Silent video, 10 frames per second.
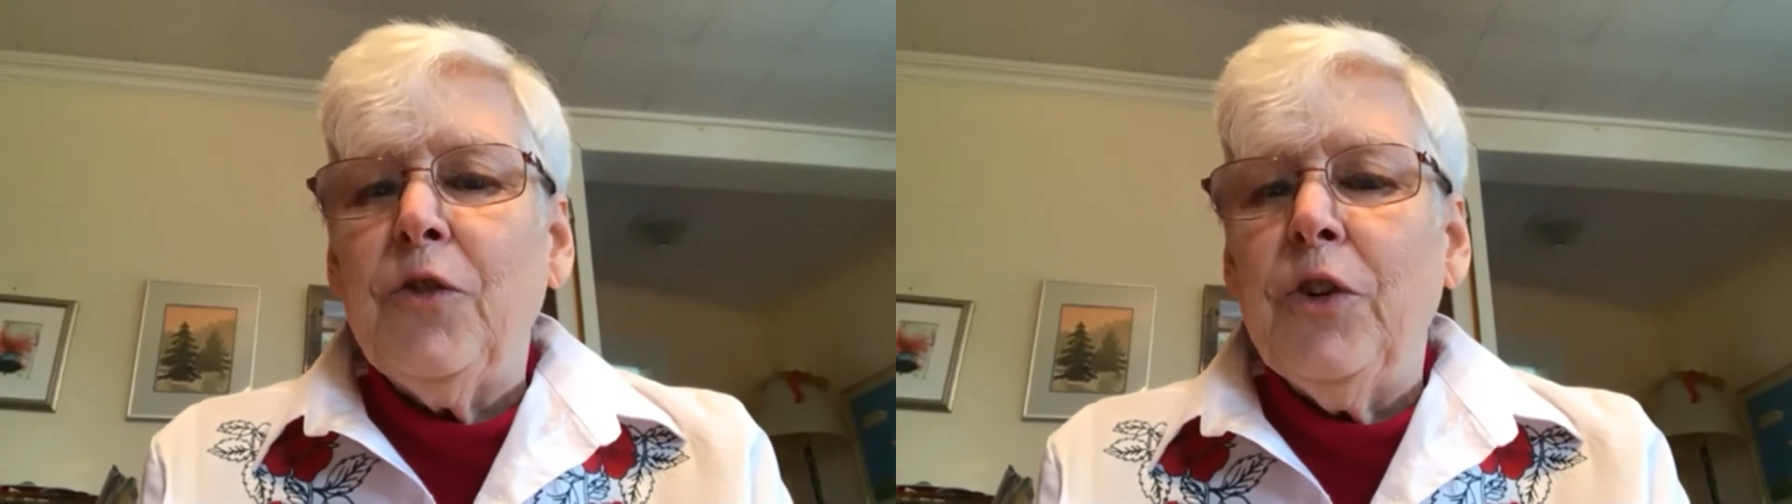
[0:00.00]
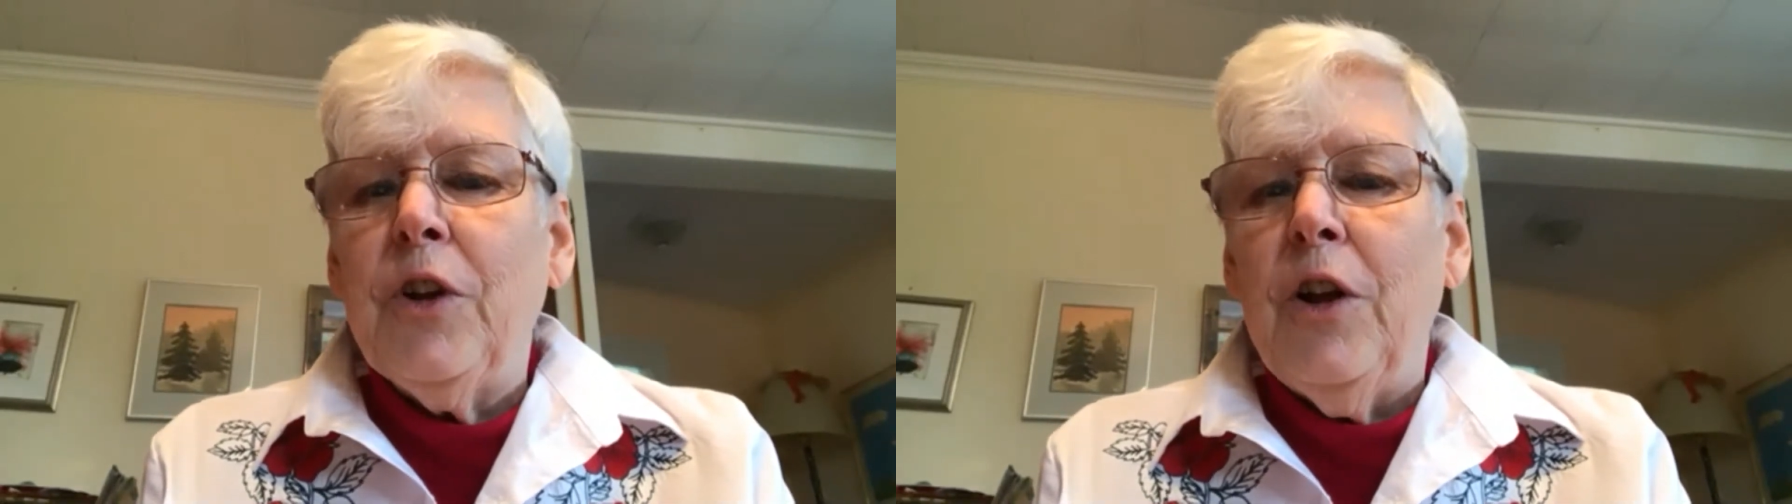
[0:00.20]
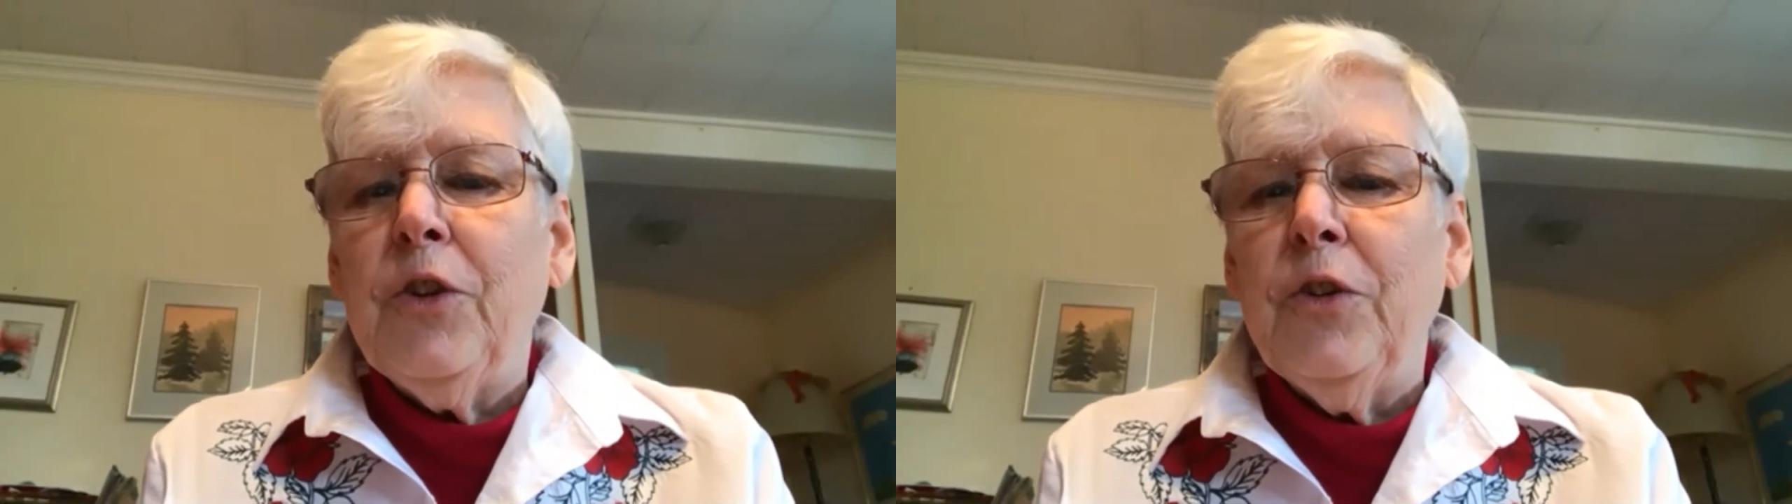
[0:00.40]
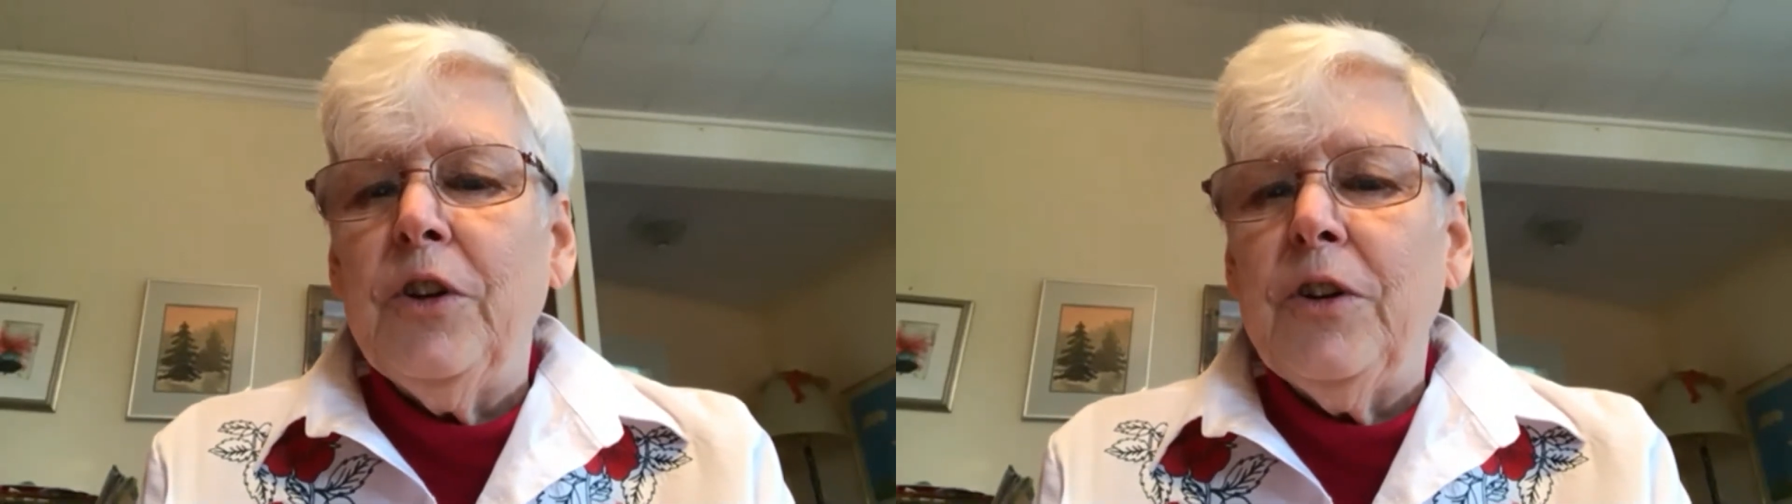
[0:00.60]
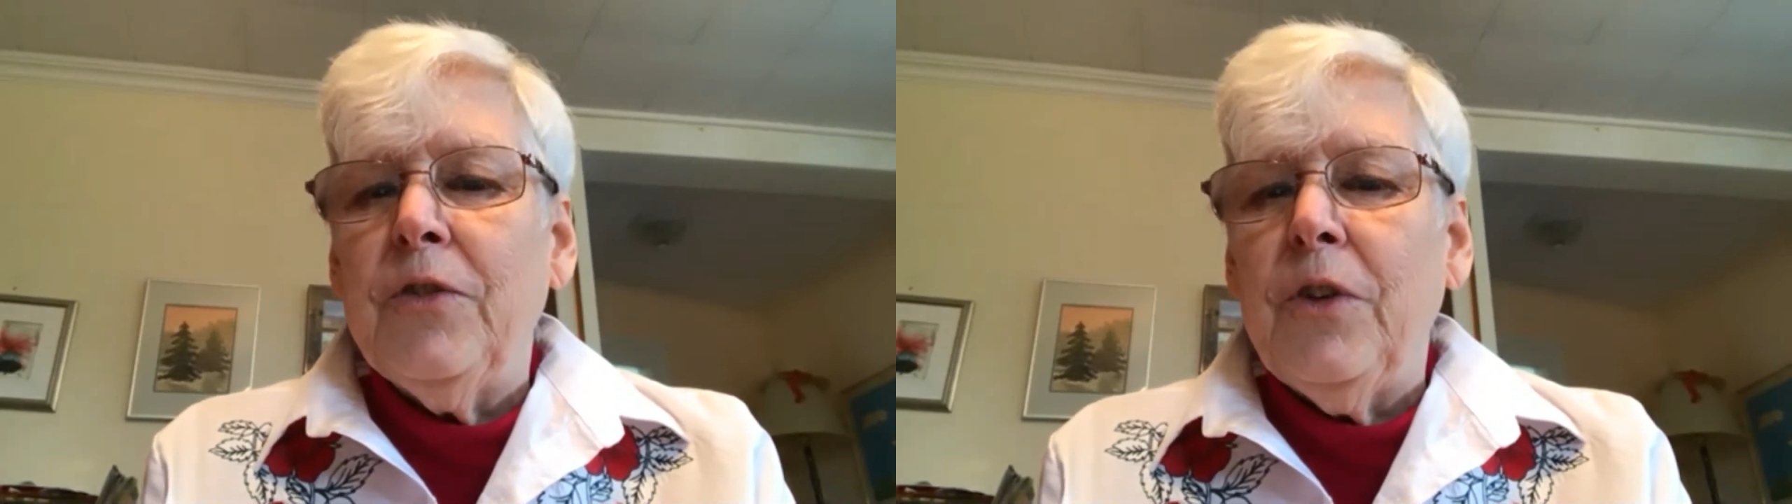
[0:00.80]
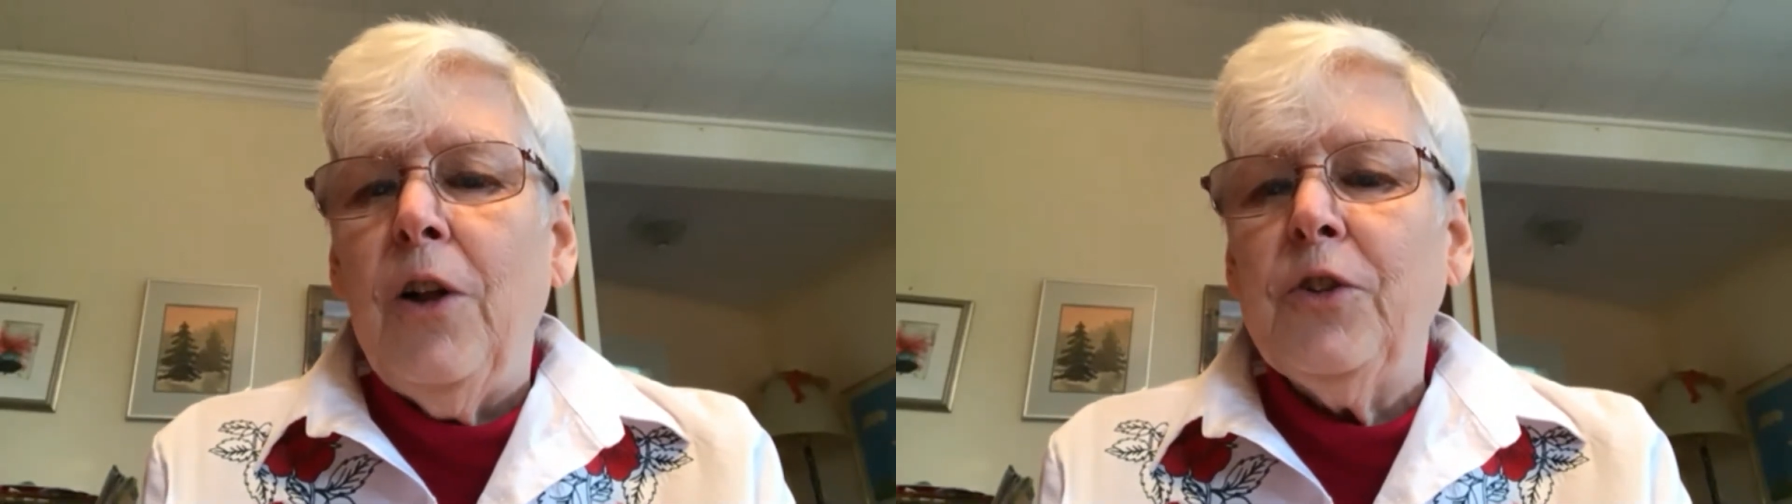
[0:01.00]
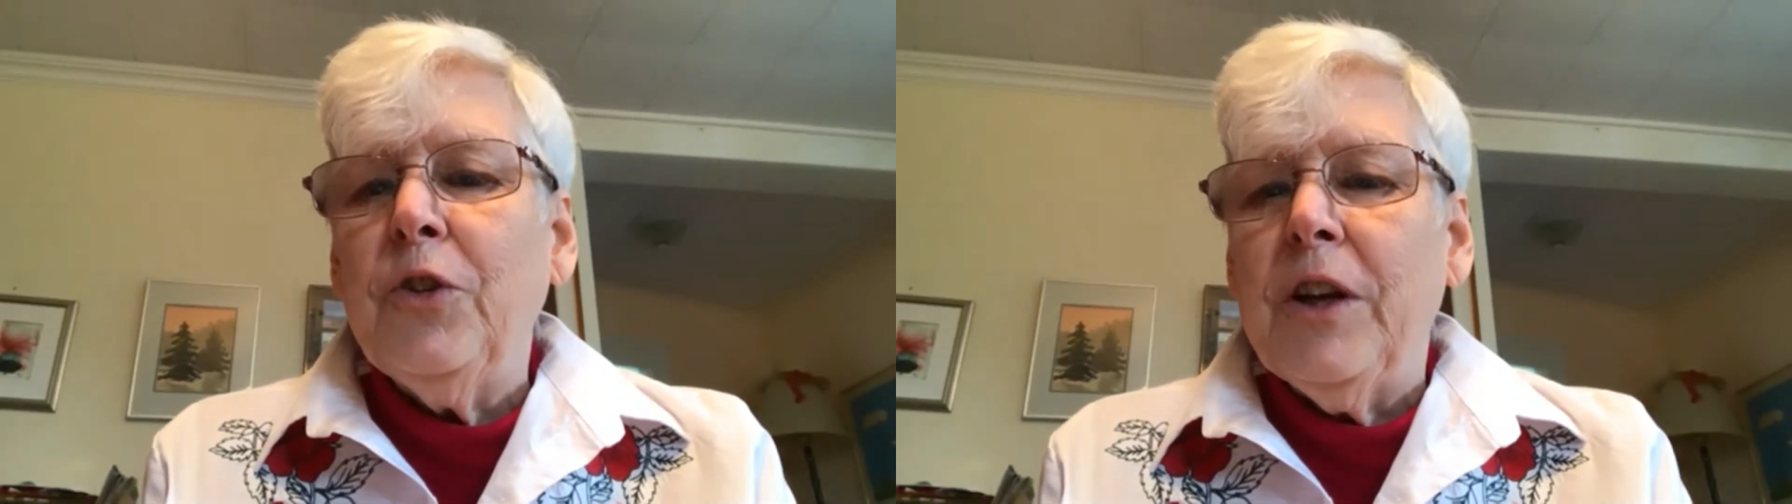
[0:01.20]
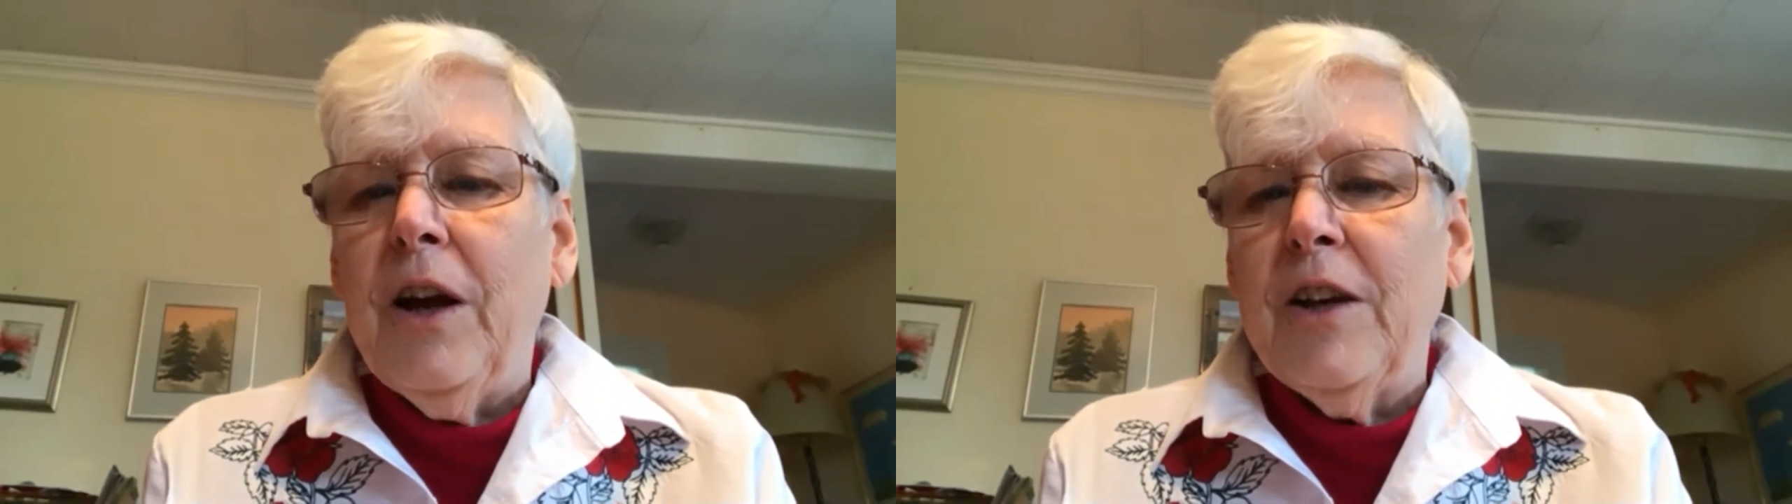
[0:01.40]
for an
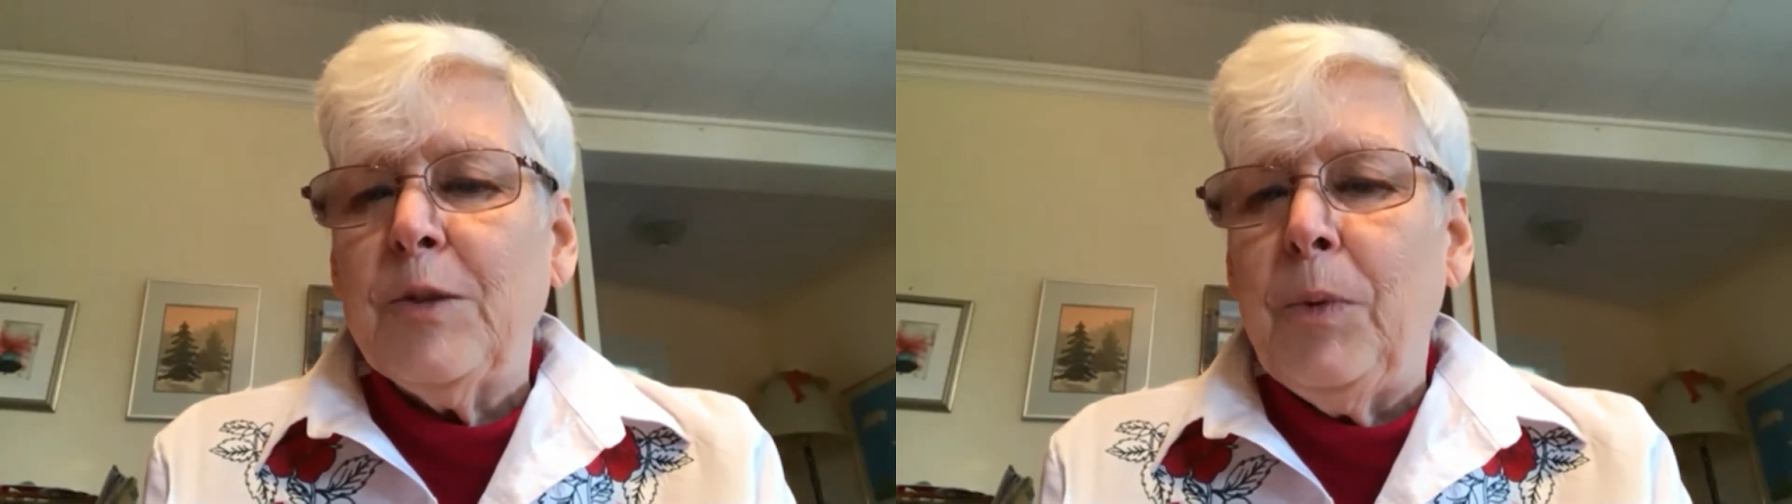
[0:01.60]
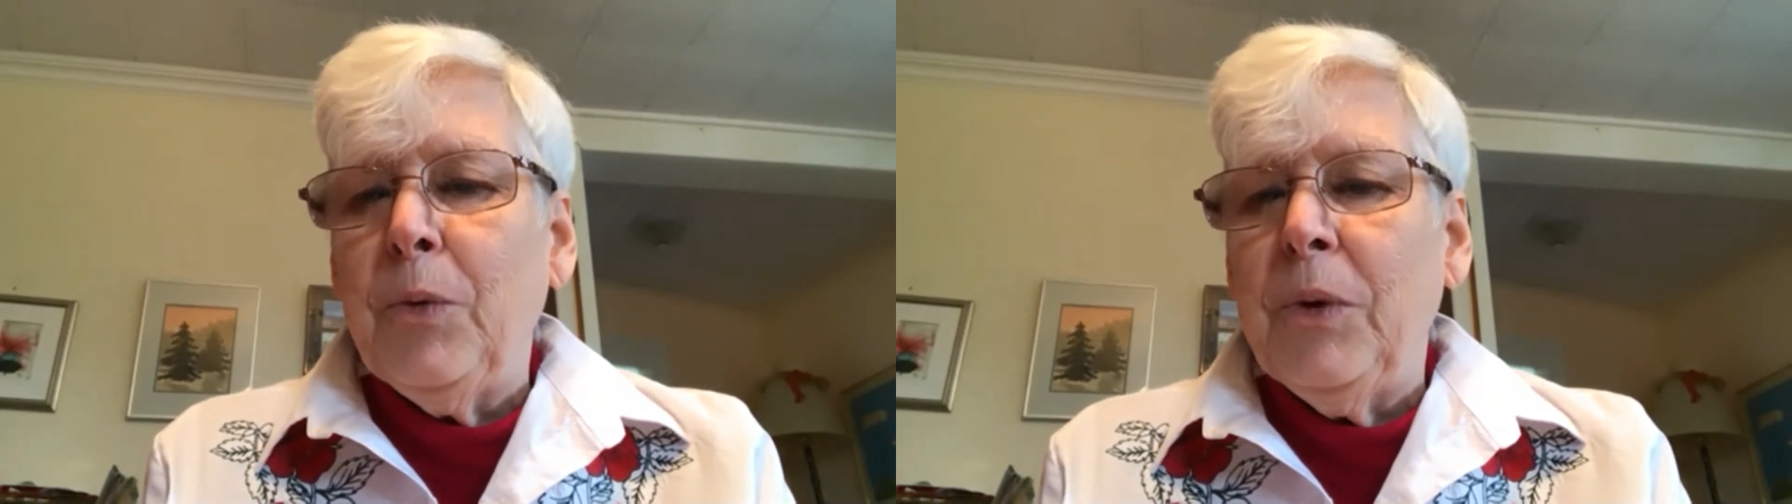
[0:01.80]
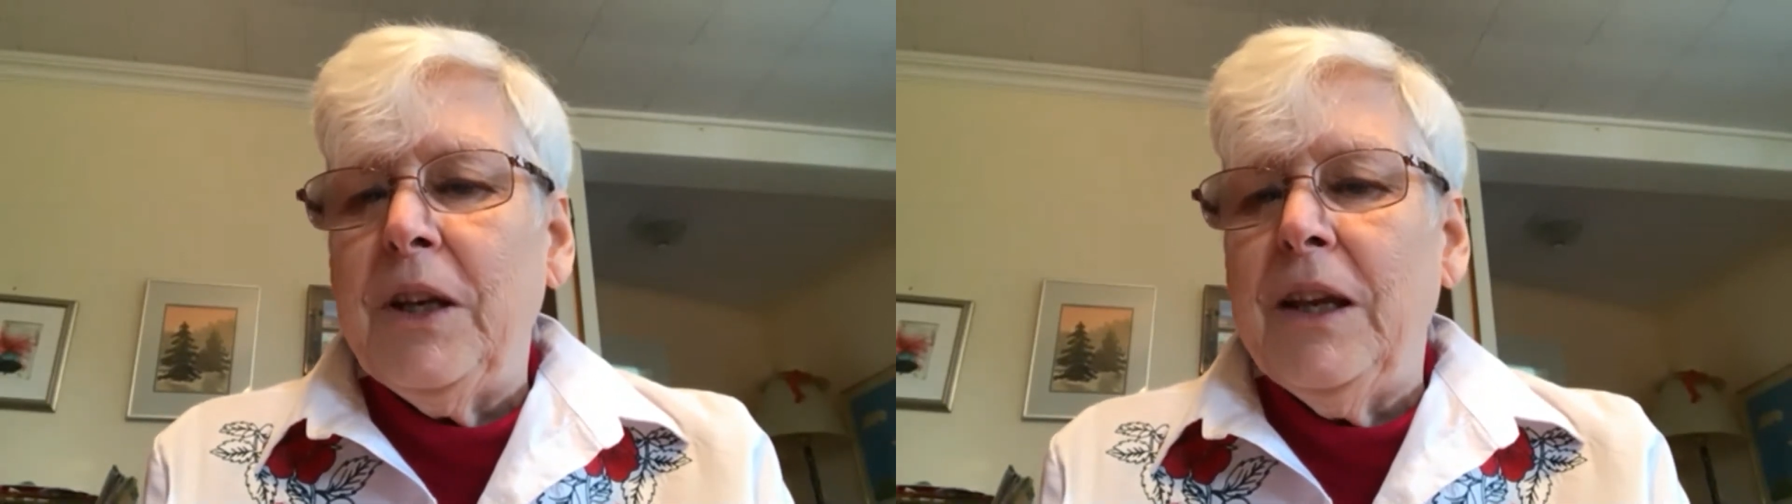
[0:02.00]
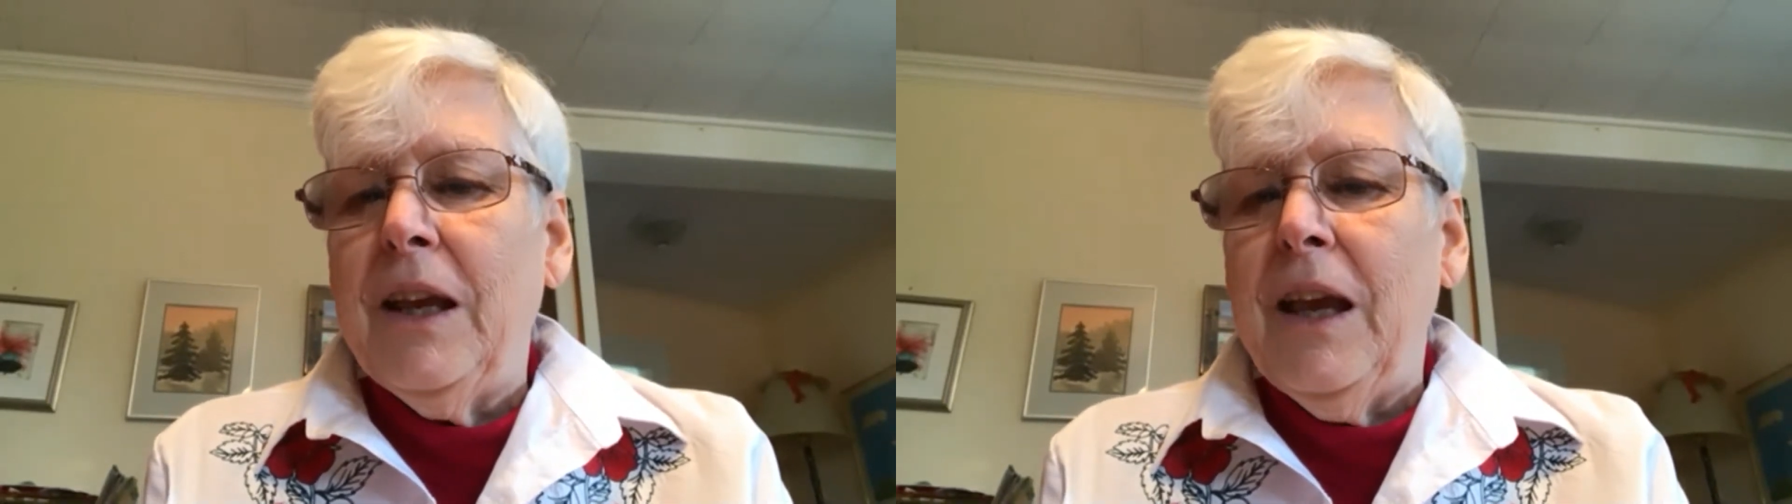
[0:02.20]
alternate gospel reading,